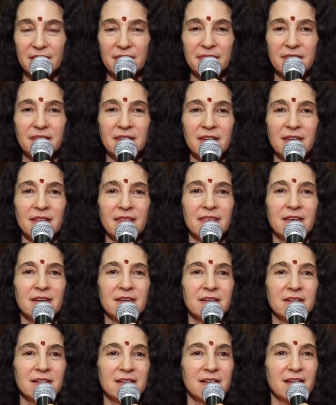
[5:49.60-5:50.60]
The
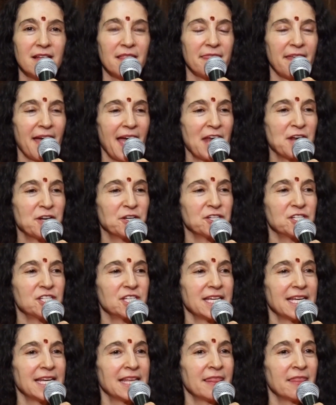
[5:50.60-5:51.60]
the the
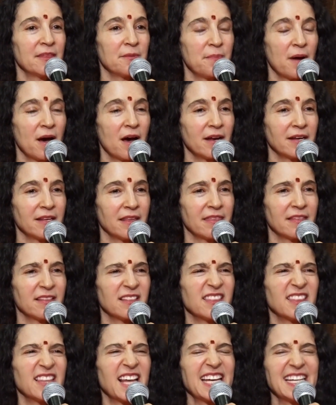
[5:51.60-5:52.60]
energy in the body, the
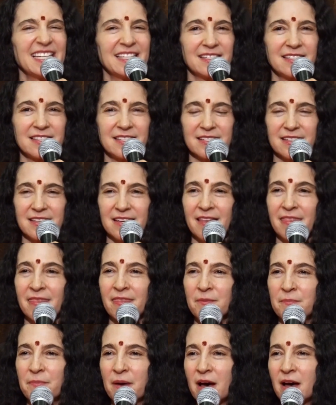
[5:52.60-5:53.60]
light in
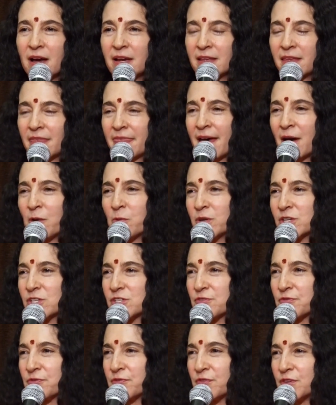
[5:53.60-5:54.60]
the body, that
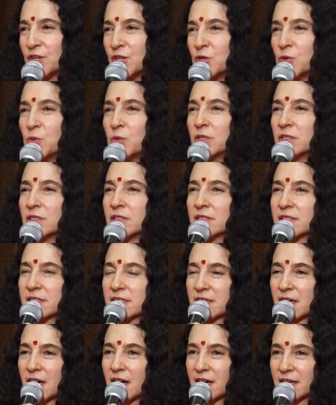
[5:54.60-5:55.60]
which
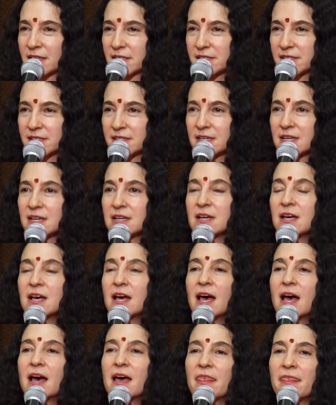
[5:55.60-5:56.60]
fuels us,
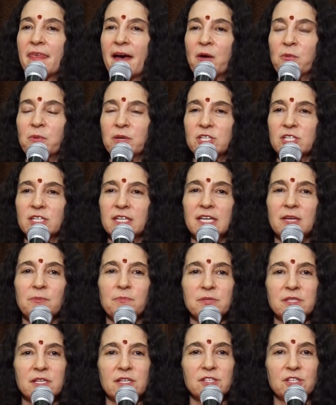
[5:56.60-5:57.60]
that which
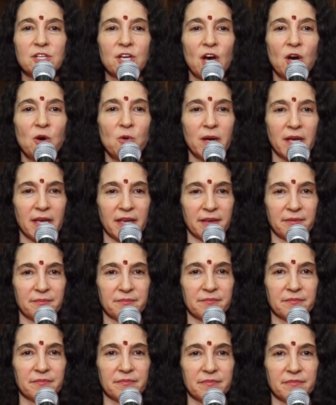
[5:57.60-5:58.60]
keeps us going
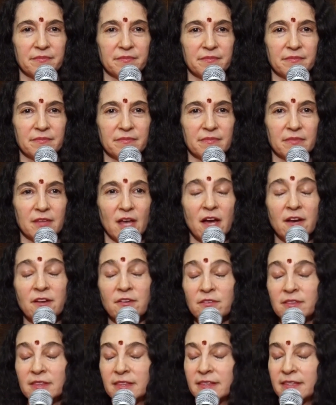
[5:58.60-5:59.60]
on
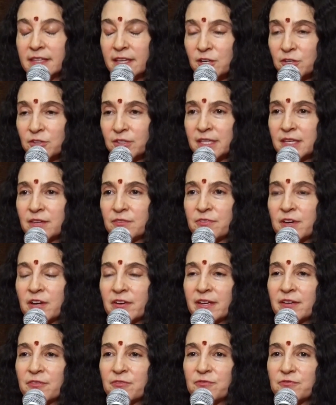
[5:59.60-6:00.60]
a literally
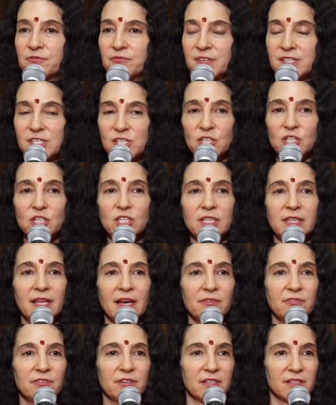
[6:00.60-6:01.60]
very physical
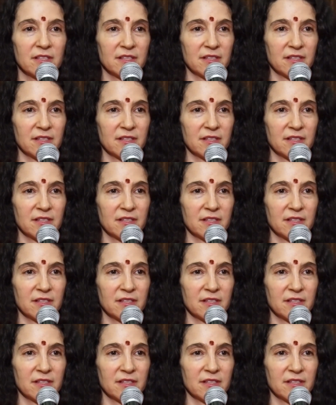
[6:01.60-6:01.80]
level.